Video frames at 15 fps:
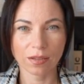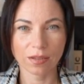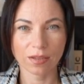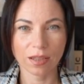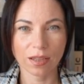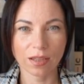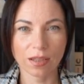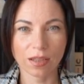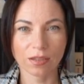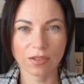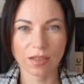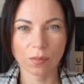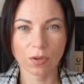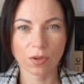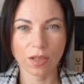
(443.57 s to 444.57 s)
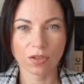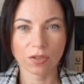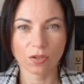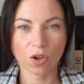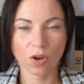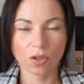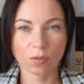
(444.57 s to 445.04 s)
Zia can summarize
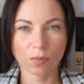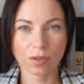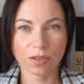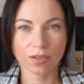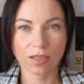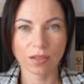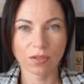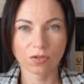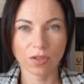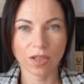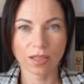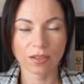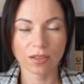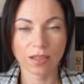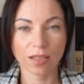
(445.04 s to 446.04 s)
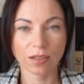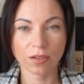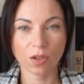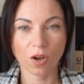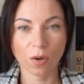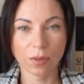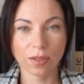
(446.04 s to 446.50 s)
documents and
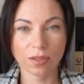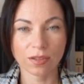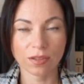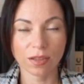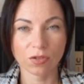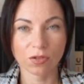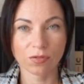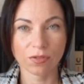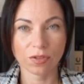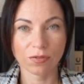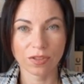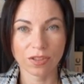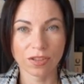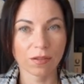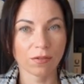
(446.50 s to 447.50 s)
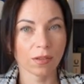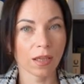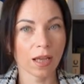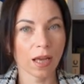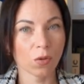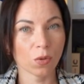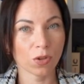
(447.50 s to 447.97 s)
translate comments into 57
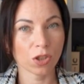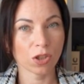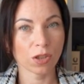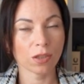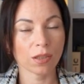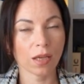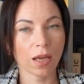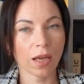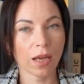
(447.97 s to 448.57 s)
languages,